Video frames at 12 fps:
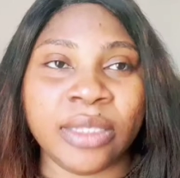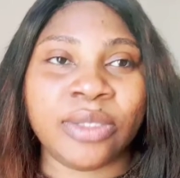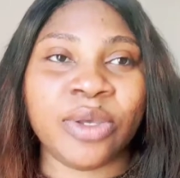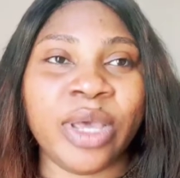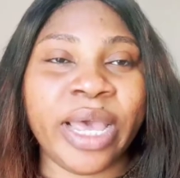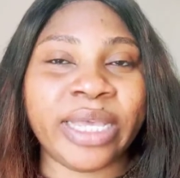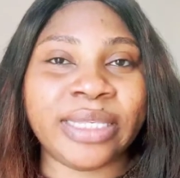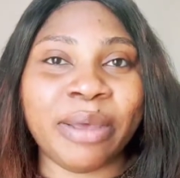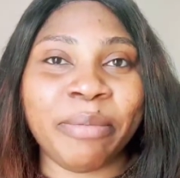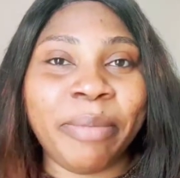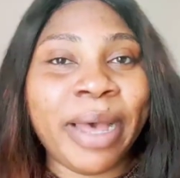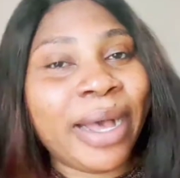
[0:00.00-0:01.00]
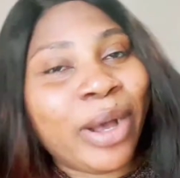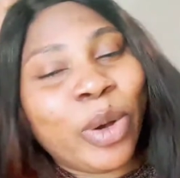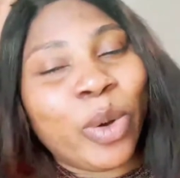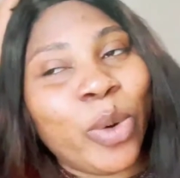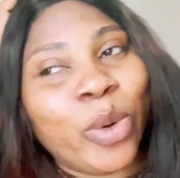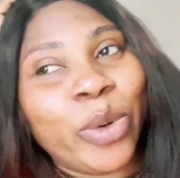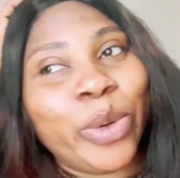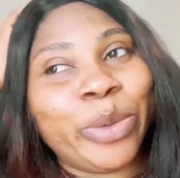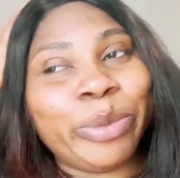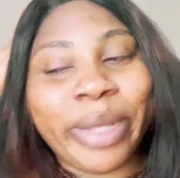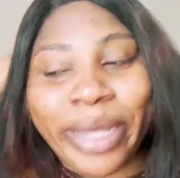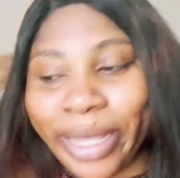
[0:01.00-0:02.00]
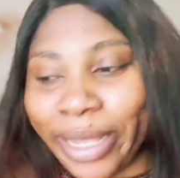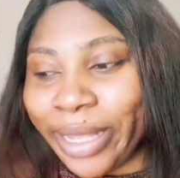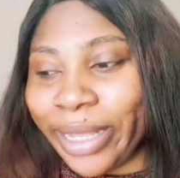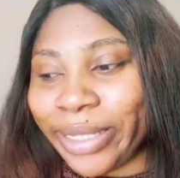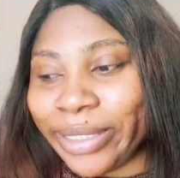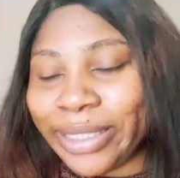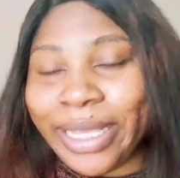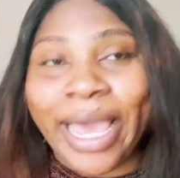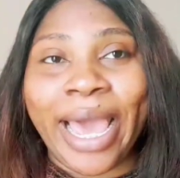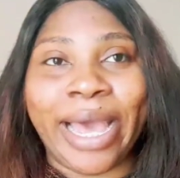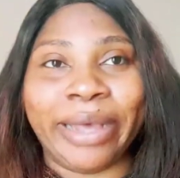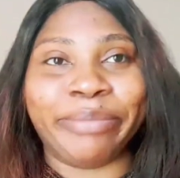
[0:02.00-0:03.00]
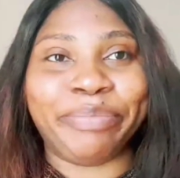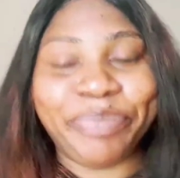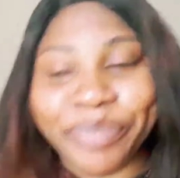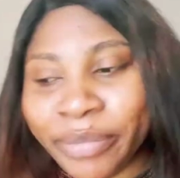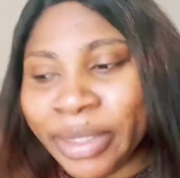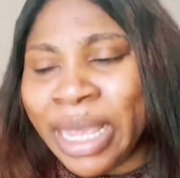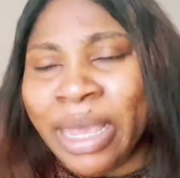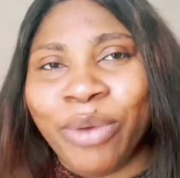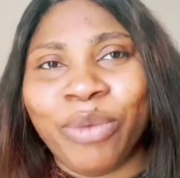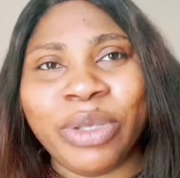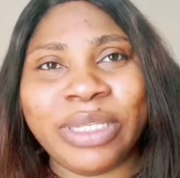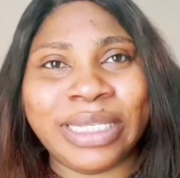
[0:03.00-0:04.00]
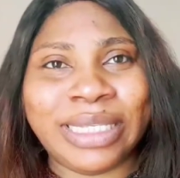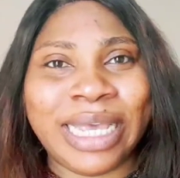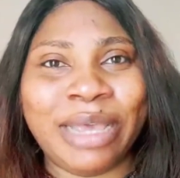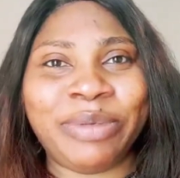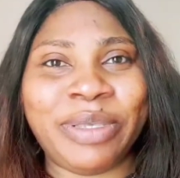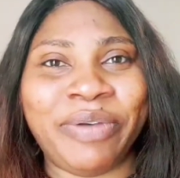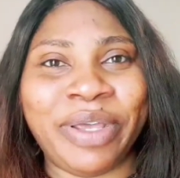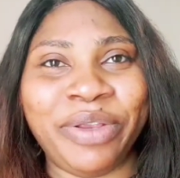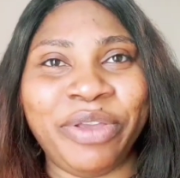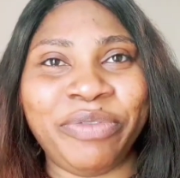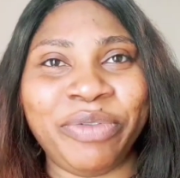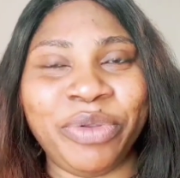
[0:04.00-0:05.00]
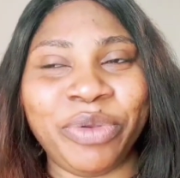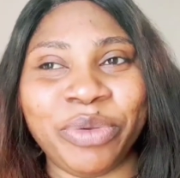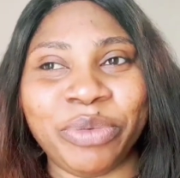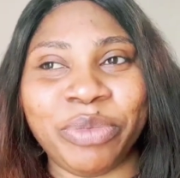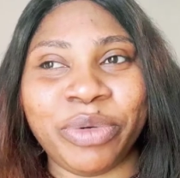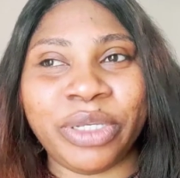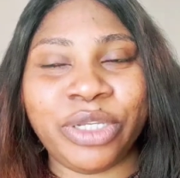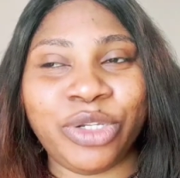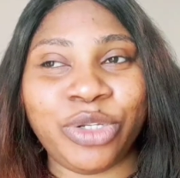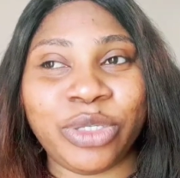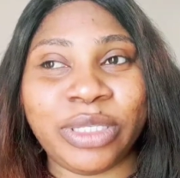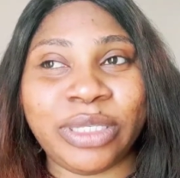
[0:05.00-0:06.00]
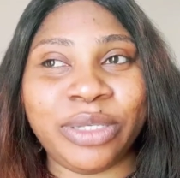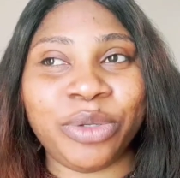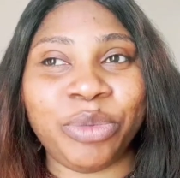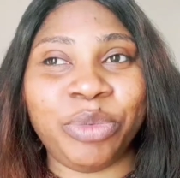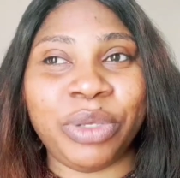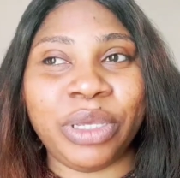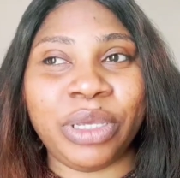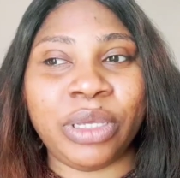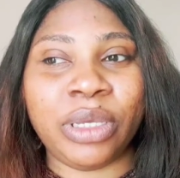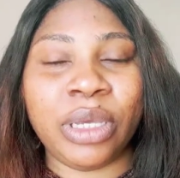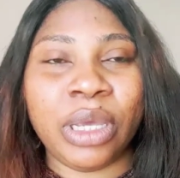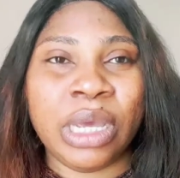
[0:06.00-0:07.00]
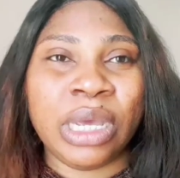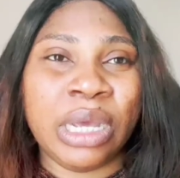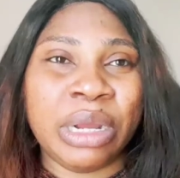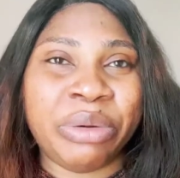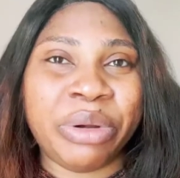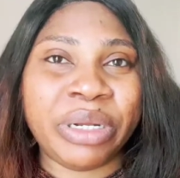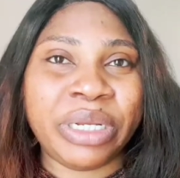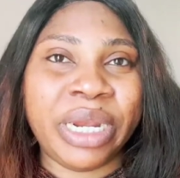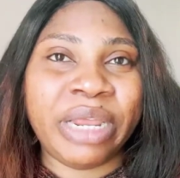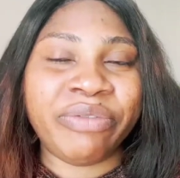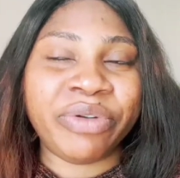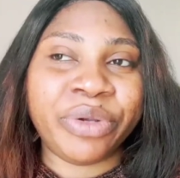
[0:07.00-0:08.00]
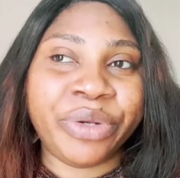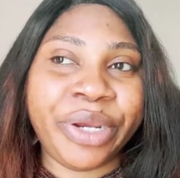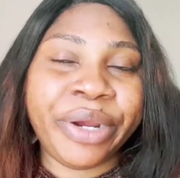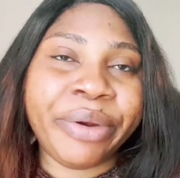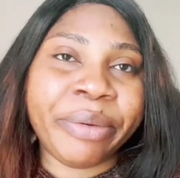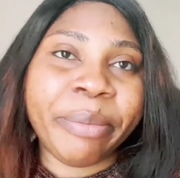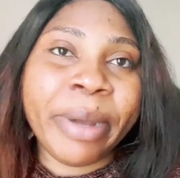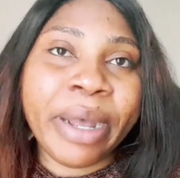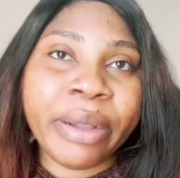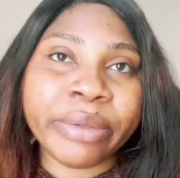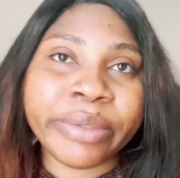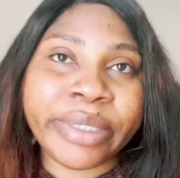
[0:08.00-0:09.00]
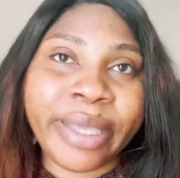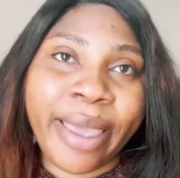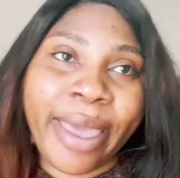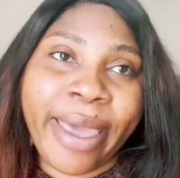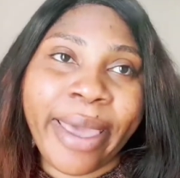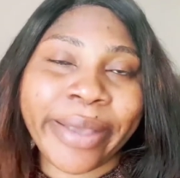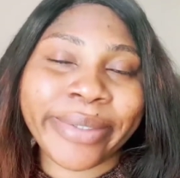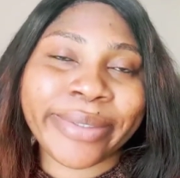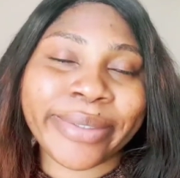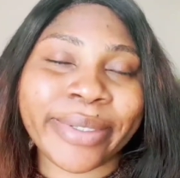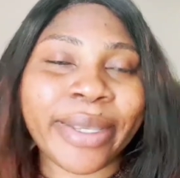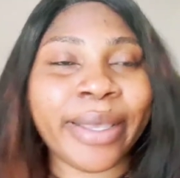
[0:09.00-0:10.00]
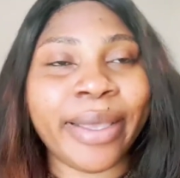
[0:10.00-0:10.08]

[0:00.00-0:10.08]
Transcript: So, guys, I'm back home, and yeah, what's the time? So I don't even know, but it should still be around 11 or thereabouts. Yes,